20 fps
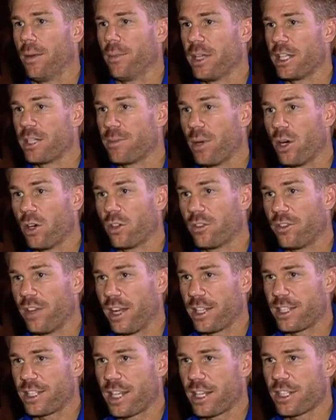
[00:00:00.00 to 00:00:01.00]
He's bowled
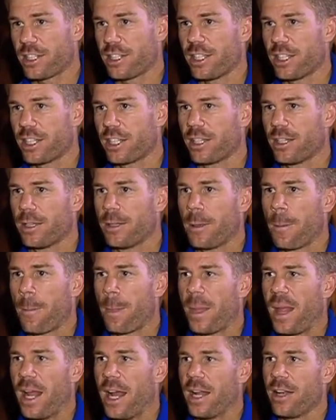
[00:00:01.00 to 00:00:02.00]
fantastic.
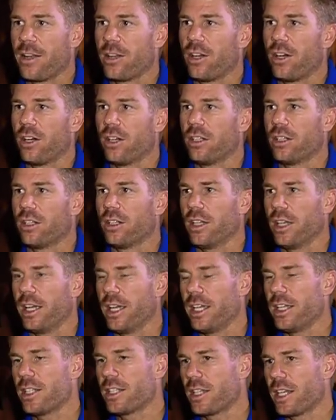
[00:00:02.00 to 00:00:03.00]
And
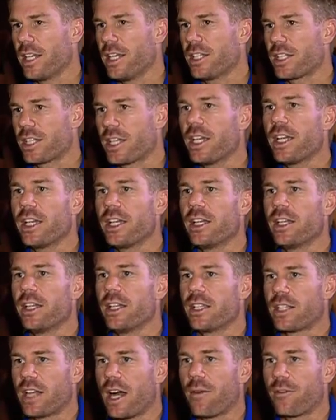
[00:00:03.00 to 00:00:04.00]
his
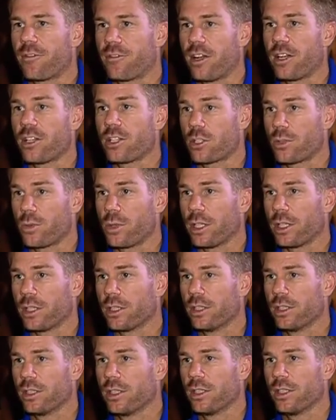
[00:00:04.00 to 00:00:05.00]
key is up front swing
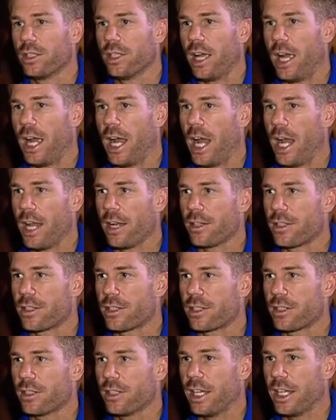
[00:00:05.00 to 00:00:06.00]
and
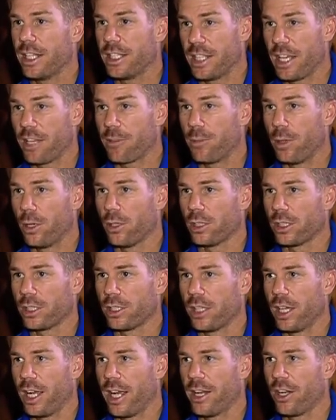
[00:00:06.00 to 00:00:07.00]
his death
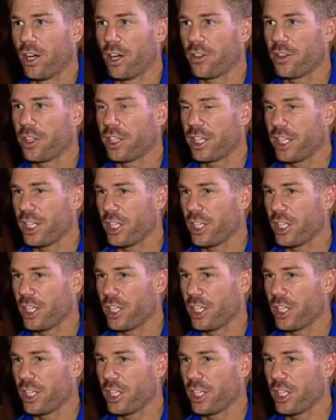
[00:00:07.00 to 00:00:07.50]
bowling. And I think